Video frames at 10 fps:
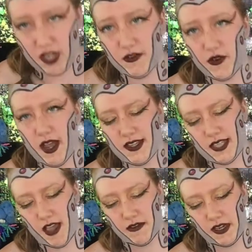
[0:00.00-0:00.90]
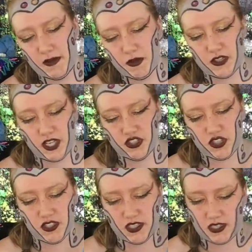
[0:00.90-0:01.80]
If you guys have any
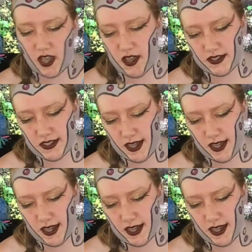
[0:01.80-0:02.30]
predictions, thoughts,